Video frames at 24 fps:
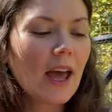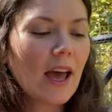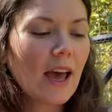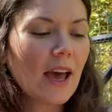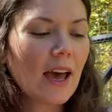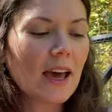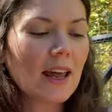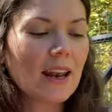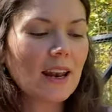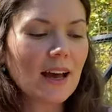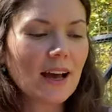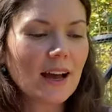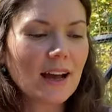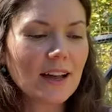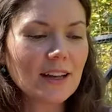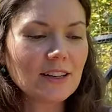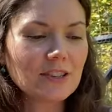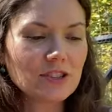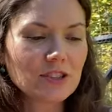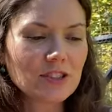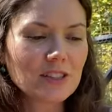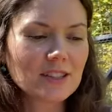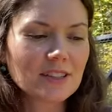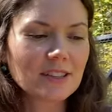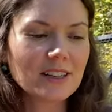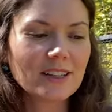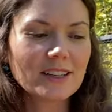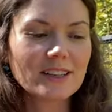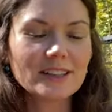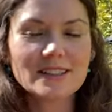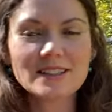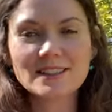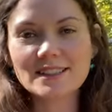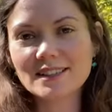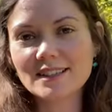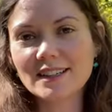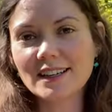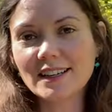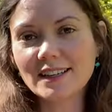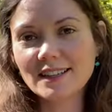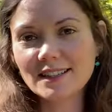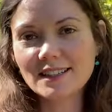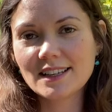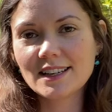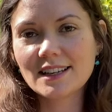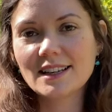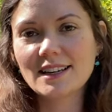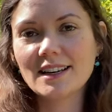and I just let it
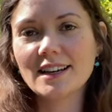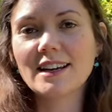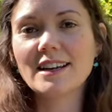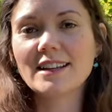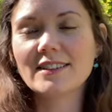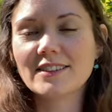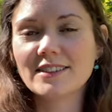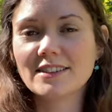sit in